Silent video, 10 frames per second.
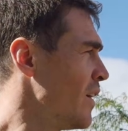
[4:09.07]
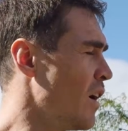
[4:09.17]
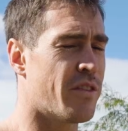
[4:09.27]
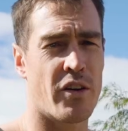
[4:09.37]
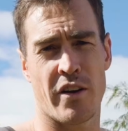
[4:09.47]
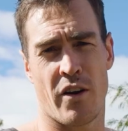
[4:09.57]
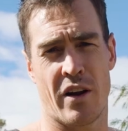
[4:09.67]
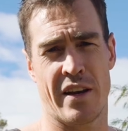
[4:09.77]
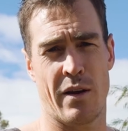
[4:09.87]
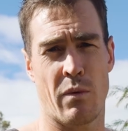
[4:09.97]
I've got an
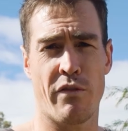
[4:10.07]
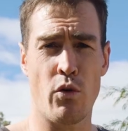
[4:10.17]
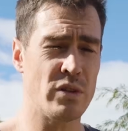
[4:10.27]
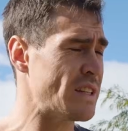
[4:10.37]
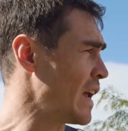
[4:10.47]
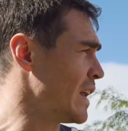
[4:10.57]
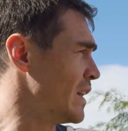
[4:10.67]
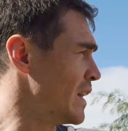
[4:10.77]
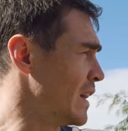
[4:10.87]
idea. We've all seen